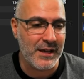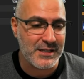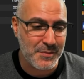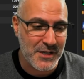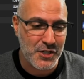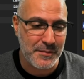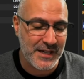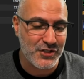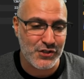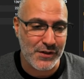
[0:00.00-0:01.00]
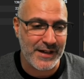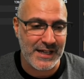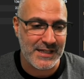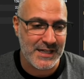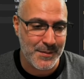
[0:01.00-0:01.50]
And especially because she's already got
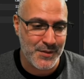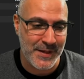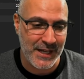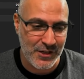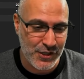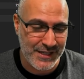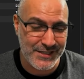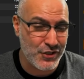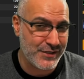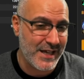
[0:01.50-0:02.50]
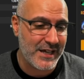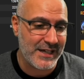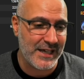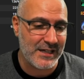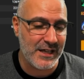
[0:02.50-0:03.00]
that damage mitigation in, she's not going
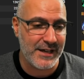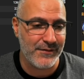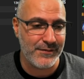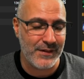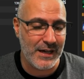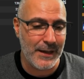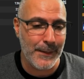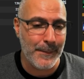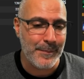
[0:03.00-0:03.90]
to get a lot of, um,